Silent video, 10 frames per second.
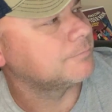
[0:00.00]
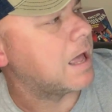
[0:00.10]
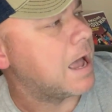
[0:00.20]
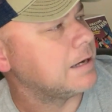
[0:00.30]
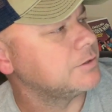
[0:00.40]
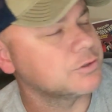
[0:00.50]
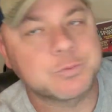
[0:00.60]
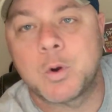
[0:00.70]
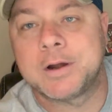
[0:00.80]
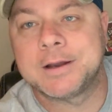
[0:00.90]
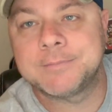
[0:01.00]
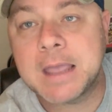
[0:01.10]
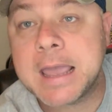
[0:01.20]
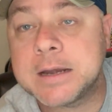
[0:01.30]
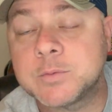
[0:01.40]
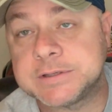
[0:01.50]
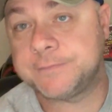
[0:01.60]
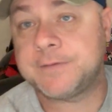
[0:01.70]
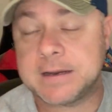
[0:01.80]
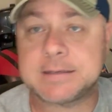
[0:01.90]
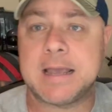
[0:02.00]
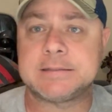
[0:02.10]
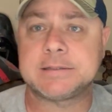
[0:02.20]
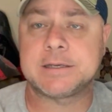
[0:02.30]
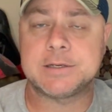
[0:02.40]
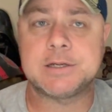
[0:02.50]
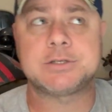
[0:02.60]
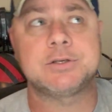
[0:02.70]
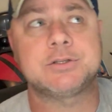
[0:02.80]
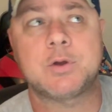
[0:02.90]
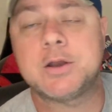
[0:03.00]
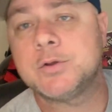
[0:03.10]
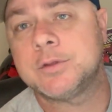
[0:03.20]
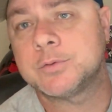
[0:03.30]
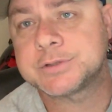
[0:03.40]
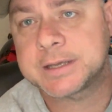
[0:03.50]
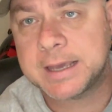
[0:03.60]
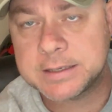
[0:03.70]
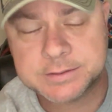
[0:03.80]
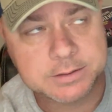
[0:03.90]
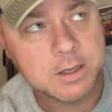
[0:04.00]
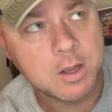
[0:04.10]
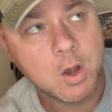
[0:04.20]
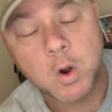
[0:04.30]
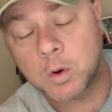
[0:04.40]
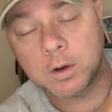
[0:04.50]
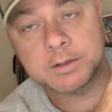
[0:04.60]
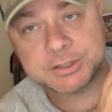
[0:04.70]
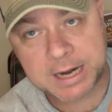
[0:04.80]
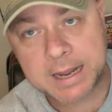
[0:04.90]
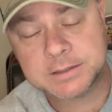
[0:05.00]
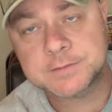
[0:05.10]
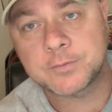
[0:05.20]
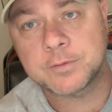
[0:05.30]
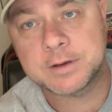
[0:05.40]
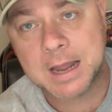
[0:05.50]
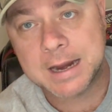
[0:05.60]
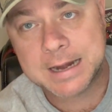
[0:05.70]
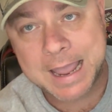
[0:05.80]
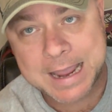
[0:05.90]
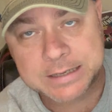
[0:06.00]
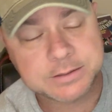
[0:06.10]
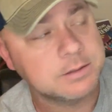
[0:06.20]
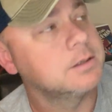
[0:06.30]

I just wanted it. And it was in fantastic condition, so I knew there was a case or a chance for the 9.8.